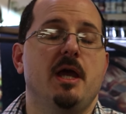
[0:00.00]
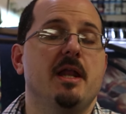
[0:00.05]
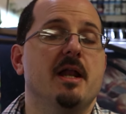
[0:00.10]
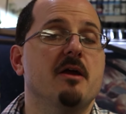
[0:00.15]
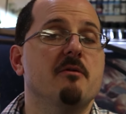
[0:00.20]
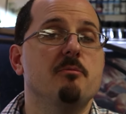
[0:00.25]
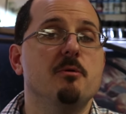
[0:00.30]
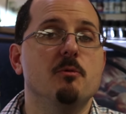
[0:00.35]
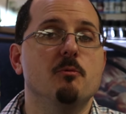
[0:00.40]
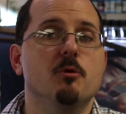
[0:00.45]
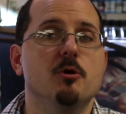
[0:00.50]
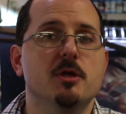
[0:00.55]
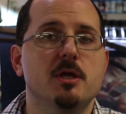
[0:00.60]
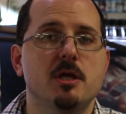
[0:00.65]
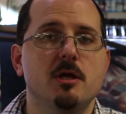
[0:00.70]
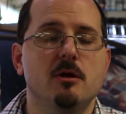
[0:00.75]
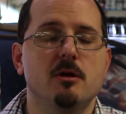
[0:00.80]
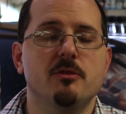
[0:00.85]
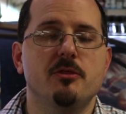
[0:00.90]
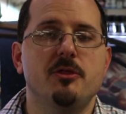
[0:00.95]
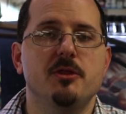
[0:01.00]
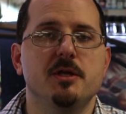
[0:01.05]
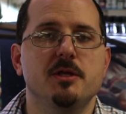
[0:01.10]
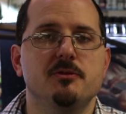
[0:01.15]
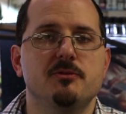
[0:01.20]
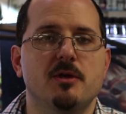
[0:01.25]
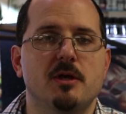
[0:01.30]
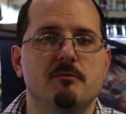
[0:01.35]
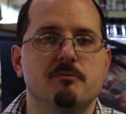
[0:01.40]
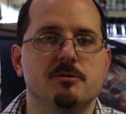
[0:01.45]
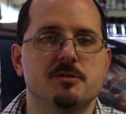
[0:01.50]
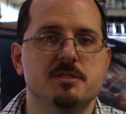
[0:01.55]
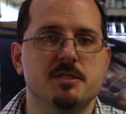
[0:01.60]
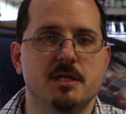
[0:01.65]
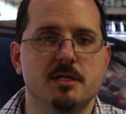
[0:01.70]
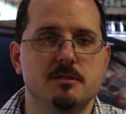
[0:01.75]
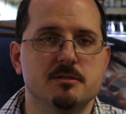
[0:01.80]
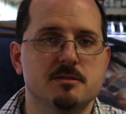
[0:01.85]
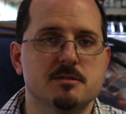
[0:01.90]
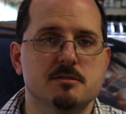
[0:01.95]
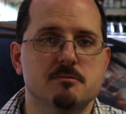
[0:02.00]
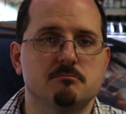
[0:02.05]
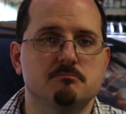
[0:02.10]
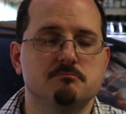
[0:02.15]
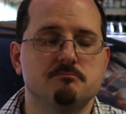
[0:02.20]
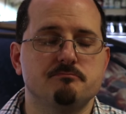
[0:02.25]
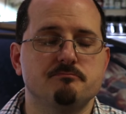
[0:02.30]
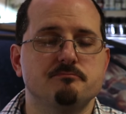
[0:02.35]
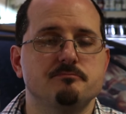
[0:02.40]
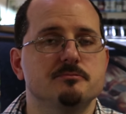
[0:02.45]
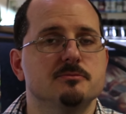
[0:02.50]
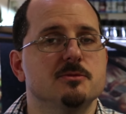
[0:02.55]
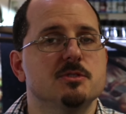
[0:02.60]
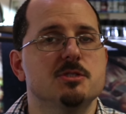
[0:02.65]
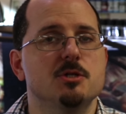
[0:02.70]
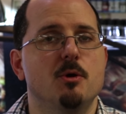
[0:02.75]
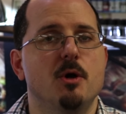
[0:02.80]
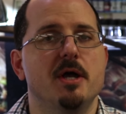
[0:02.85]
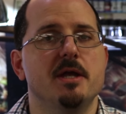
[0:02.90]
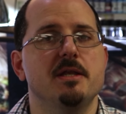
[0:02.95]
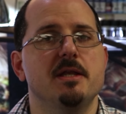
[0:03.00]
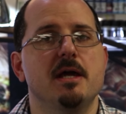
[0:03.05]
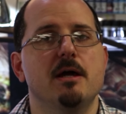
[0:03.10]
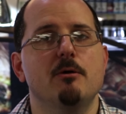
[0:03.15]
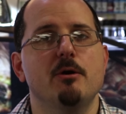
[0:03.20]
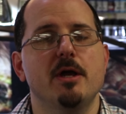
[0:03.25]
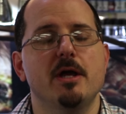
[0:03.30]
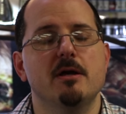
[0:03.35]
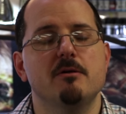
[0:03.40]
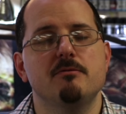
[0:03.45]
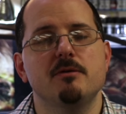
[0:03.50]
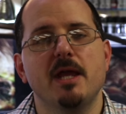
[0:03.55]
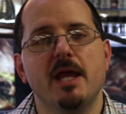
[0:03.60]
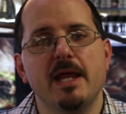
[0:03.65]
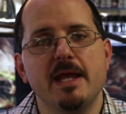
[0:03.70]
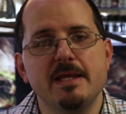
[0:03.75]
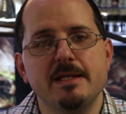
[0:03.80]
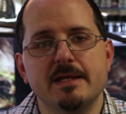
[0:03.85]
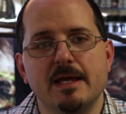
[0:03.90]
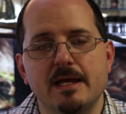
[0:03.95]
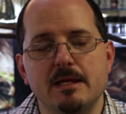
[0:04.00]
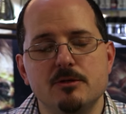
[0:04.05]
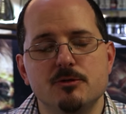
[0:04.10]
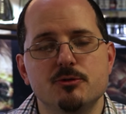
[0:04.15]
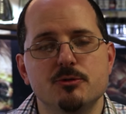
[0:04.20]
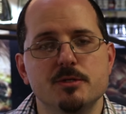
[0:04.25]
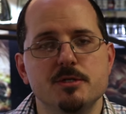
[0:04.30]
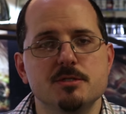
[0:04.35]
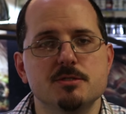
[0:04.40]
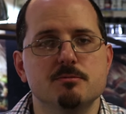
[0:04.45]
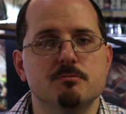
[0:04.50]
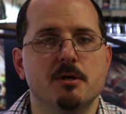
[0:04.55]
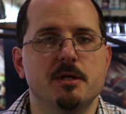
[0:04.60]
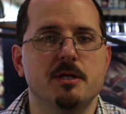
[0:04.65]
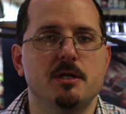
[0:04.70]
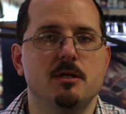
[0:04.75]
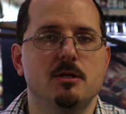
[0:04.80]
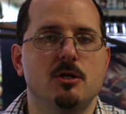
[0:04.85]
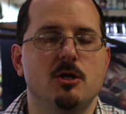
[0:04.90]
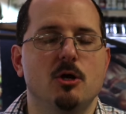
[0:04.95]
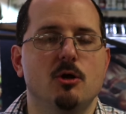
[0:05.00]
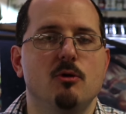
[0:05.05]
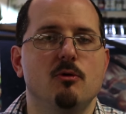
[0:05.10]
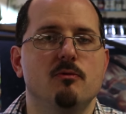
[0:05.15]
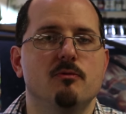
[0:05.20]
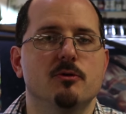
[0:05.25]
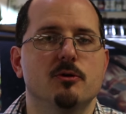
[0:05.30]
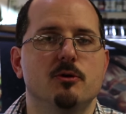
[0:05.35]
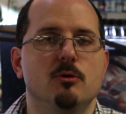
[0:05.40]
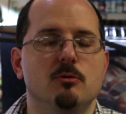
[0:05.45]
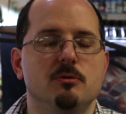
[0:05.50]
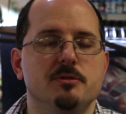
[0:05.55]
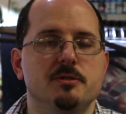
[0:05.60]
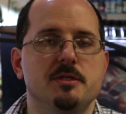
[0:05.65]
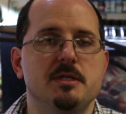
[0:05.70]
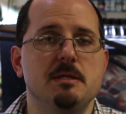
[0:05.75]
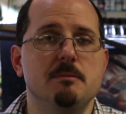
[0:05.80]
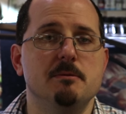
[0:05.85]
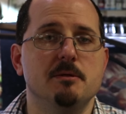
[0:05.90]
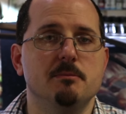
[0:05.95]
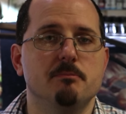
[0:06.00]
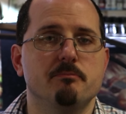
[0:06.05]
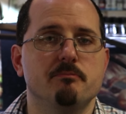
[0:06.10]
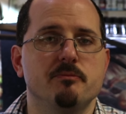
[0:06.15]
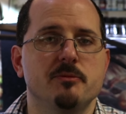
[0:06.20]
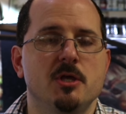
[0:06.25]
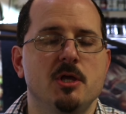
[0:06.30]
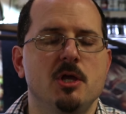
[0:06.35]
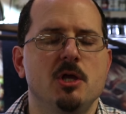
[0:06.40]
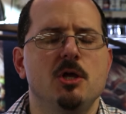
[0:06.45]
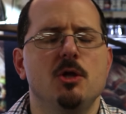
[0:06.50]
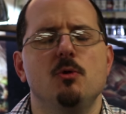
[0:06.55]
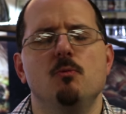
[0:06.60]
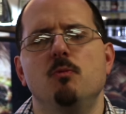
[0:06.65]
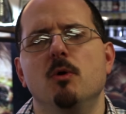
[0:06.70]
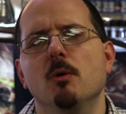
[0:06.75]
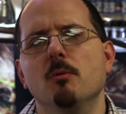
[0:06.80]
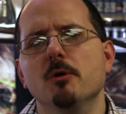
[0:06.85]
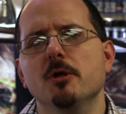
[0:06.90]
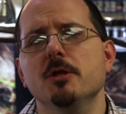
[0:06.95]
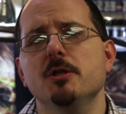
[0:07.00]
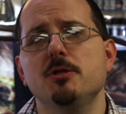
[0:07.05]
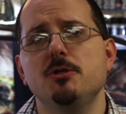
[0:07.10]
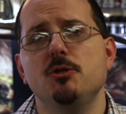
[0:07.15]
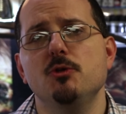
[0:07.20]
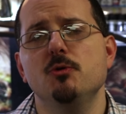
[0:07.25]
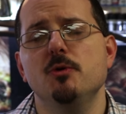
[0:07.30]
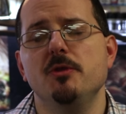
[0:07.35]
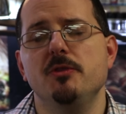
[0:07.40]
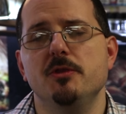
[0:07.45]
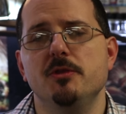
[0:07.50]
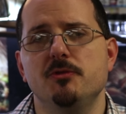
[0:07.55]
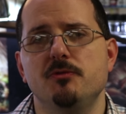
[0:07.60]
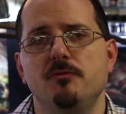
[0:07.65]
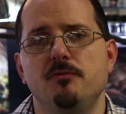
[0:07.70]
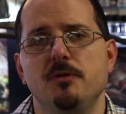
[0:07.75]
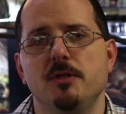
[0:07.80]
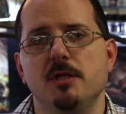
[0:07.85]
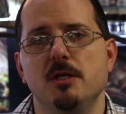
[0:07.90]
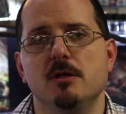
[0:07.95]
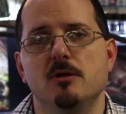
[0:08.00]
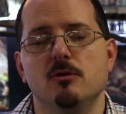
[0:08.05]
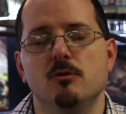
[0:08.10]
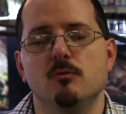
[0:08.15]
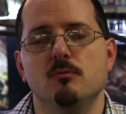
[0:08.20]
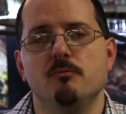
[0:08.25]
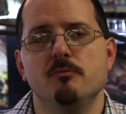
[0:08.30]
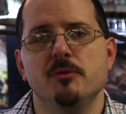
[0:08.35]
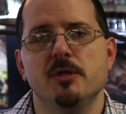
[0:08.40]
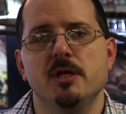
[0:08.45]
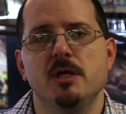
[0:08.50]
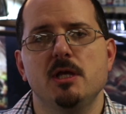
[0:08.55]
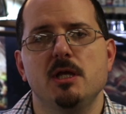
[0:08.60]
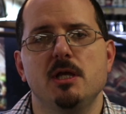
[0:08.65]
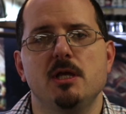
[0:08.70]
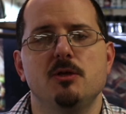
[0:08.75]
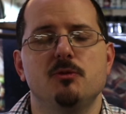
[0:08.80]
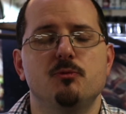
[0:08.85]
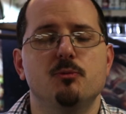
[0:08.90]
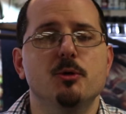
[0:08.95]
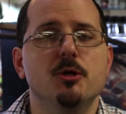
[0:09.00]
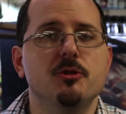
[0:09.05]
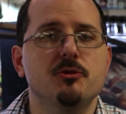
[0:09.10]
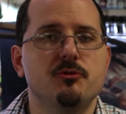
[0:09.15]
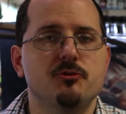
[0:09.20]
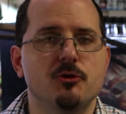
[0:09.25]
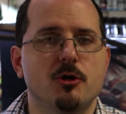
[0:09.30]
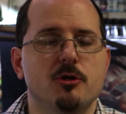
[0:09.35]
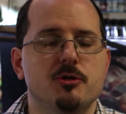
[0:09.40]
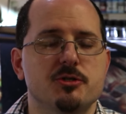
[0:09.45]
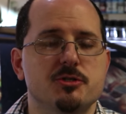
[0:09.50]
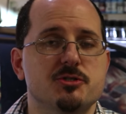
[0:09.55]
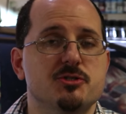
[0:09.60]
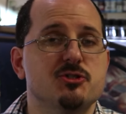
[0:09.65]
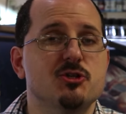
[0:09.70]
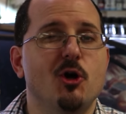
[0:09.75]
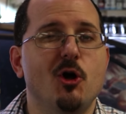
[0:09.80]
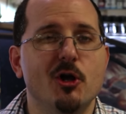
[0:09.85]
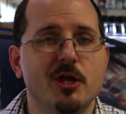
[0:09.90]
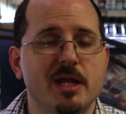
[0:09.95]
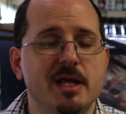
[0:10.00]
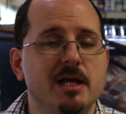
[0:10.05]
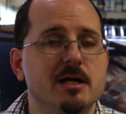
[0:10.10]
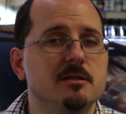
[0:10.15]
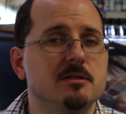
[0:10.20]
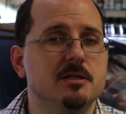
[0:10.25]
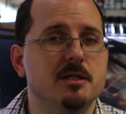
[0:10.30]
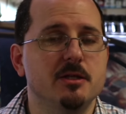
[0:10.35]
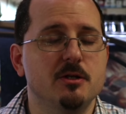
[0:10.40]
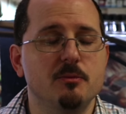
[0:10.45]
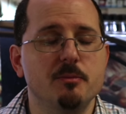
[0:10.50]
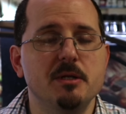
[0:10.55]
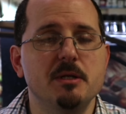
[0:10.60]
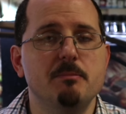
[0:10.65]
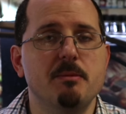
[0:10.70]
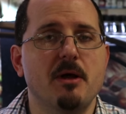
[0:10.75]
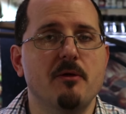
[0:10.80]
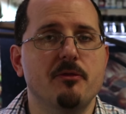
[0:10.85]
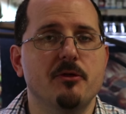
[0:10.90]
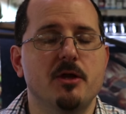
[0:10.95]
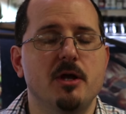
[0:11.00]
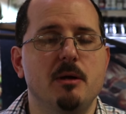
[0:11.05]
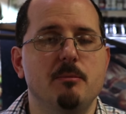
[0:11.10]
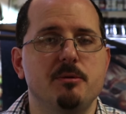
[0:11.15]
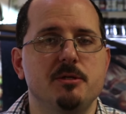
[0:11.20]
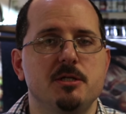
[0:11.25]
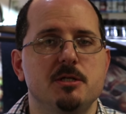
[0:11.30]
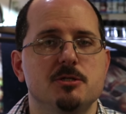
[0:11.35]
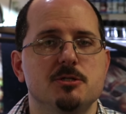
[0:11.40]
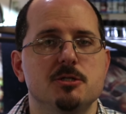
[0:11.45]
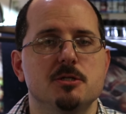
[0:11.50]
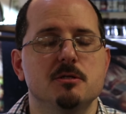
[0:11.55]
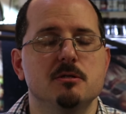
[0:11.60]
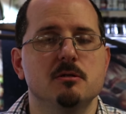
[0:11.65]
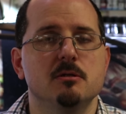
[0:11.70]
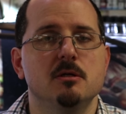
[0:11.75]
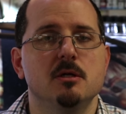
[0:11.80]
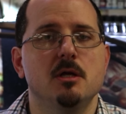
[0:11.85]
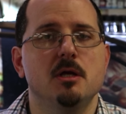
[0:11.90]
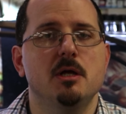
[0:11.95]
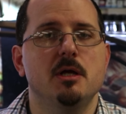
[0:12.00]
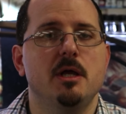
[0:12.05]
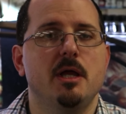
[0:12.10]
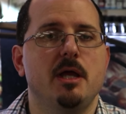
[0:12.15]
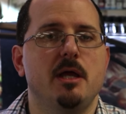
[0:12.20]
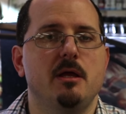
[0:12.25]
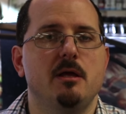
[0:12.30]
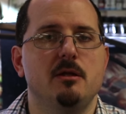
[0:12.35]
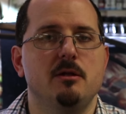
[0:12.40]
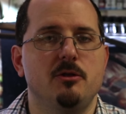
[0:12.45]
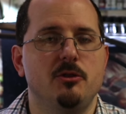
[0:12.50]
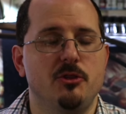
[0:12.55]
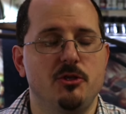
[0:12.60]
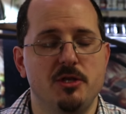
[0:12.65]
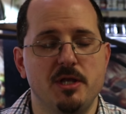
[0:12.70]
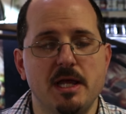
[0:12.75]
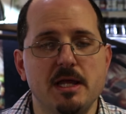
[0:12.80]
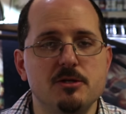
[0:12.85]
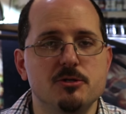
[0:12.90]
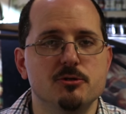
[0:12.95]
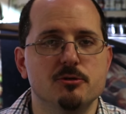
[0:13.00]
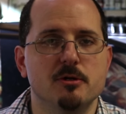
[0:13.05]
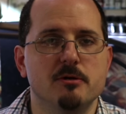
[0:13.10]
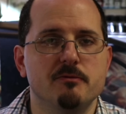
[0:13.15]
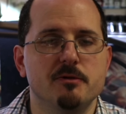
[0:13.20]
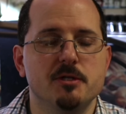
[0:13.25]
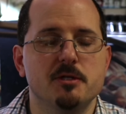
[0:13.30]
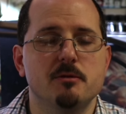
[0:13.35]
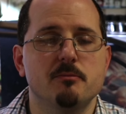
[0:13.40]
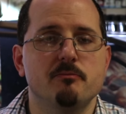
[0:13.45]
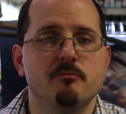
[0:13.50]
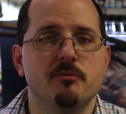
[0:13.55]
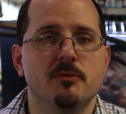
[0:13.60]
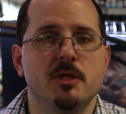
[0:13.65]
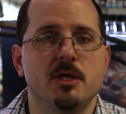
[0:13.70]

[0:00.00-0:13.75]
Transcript: And I've been working on things ever since. So I now have eight entries ready to go for Golden Demon. And what we're going to do in this video is we're going to start just talking a little bit about the competition and the nature of it.